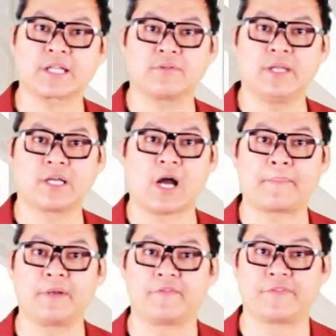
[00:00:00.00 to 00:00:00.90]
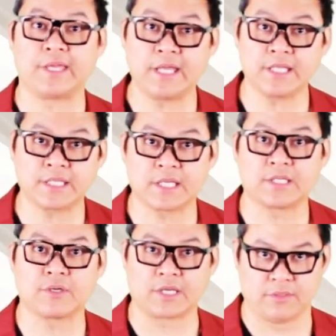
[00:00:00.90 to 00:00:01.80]
actually a couple of things
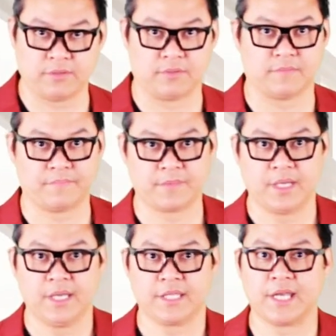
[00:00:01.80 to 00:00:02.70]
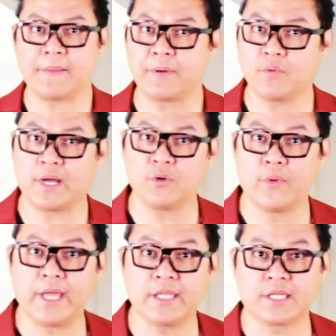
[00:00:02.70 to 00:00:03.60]
that you can do. The number one
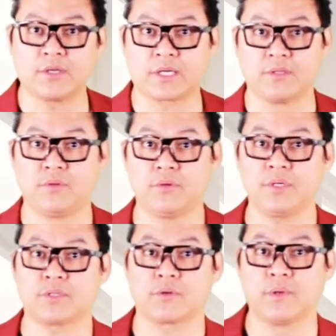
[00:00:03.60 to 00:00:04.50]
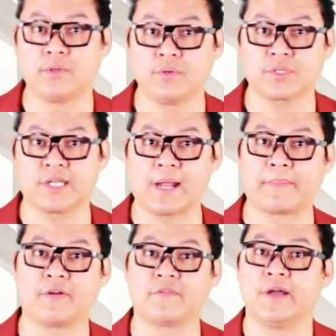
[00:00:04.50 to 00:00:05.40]
way that you can do is to reduce the
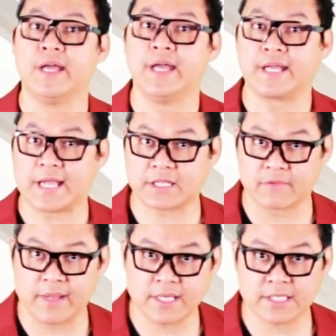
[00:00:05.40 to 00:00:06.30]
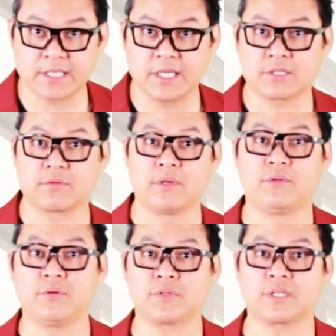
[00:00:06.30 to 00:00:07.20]
number of cataracts is to
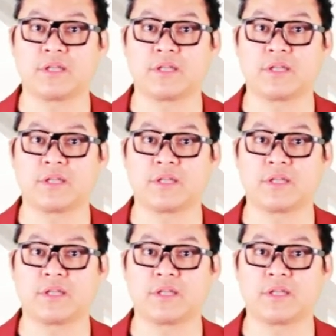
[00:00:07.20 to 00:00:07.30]
reduce the